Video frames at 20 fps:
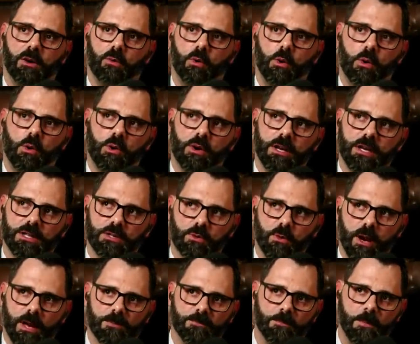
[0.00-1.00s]
well, guess
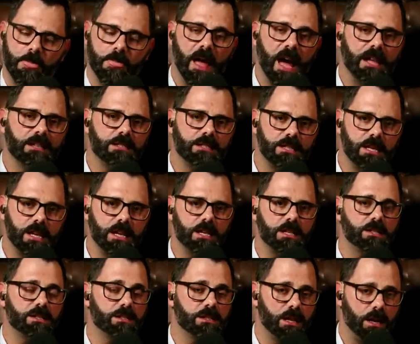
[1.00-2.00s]
what? That
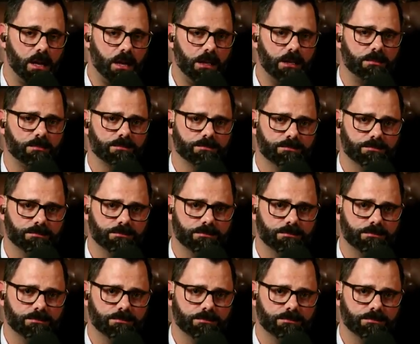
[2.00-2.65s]
takes time.